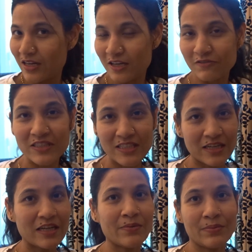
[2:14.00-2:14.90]

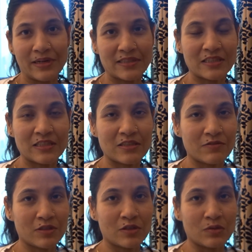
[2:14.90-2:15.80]
physically present
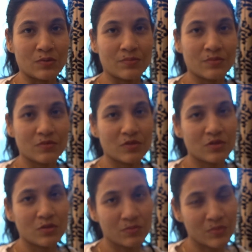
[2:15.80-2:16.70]
with you.
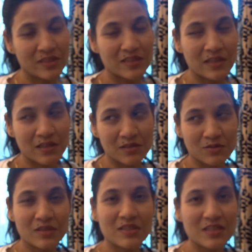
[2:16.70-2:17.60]
So, so
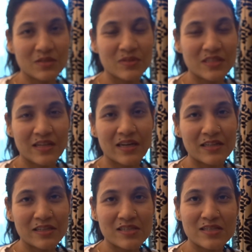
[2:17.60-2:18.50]
this is
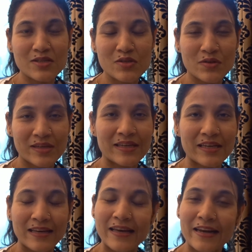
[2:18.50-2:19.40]
basically distance
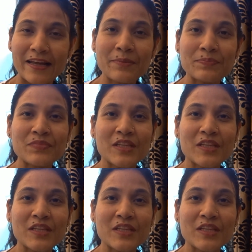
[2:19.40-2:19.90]
Reiki healing.